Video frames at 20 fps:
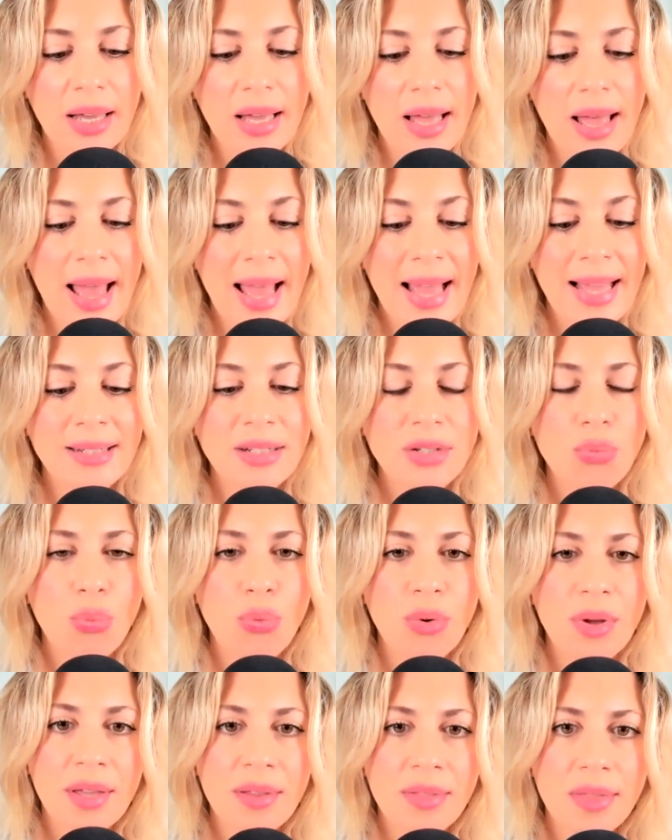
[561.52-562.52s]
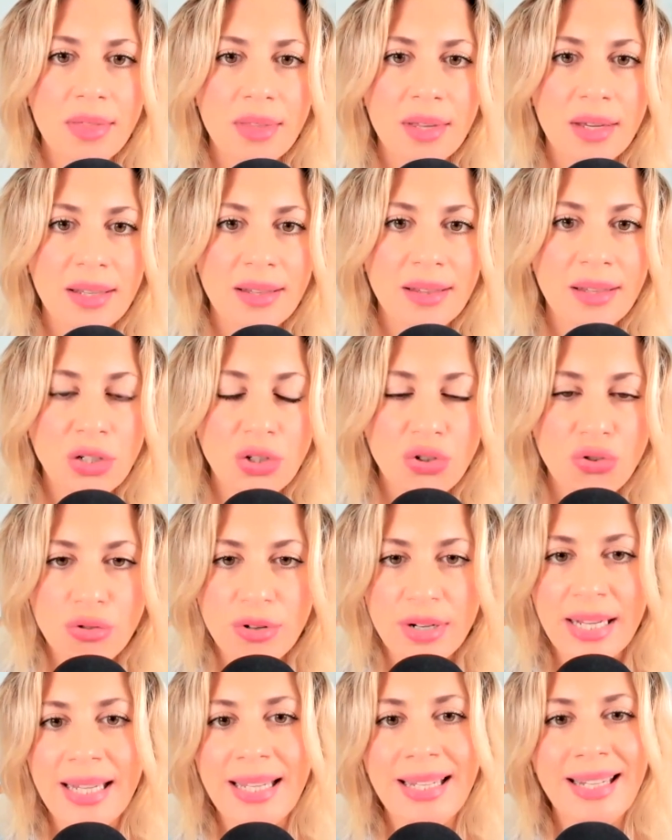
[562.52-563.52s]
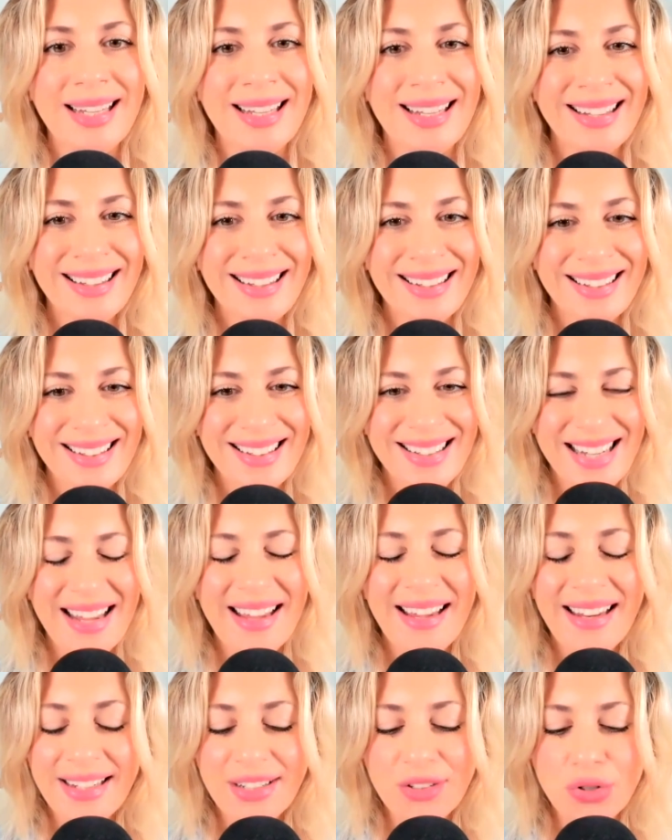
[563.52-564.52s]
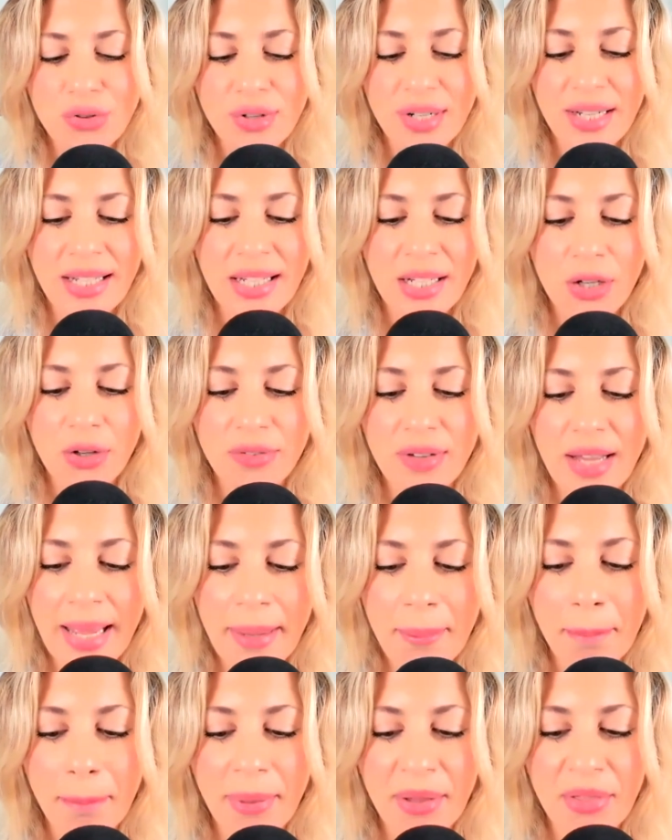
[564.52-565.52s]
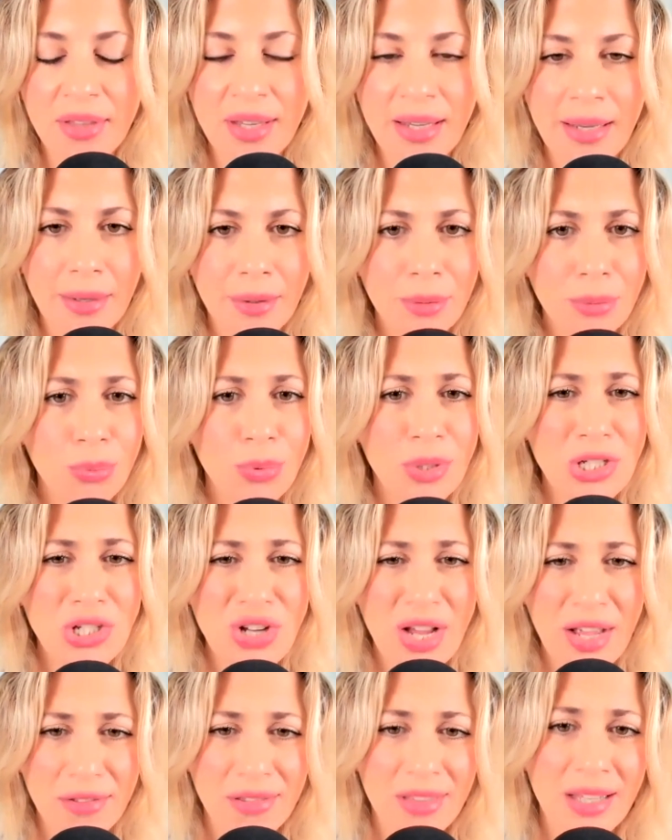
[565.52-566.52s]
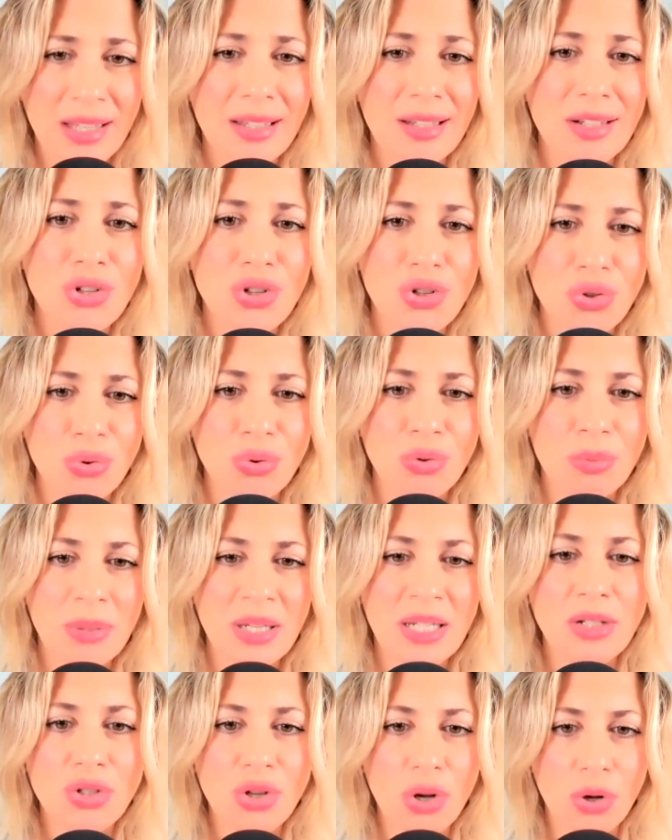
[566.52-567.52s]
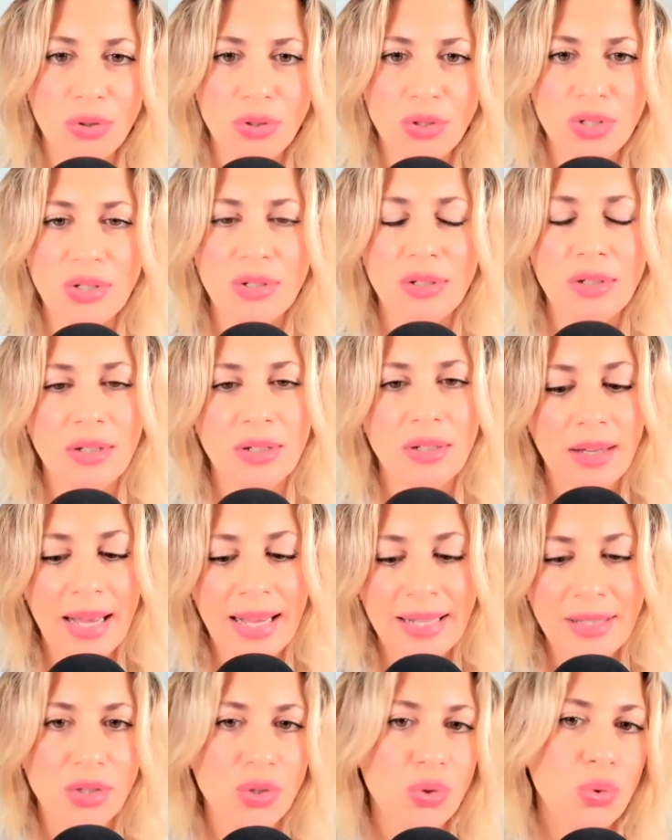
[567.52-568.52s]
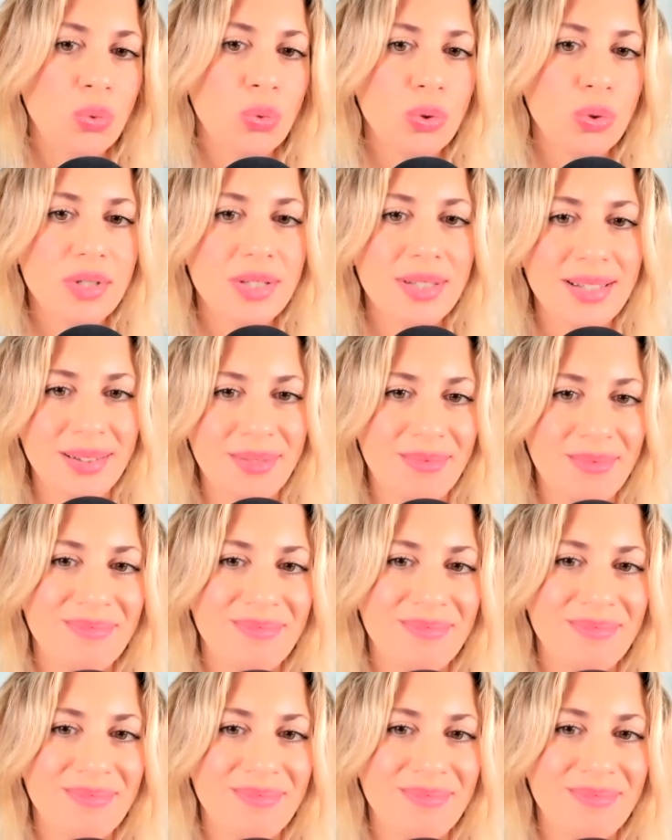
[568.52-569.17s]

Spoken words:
and with the training, daily training of empathy, which I think should be taught at schools.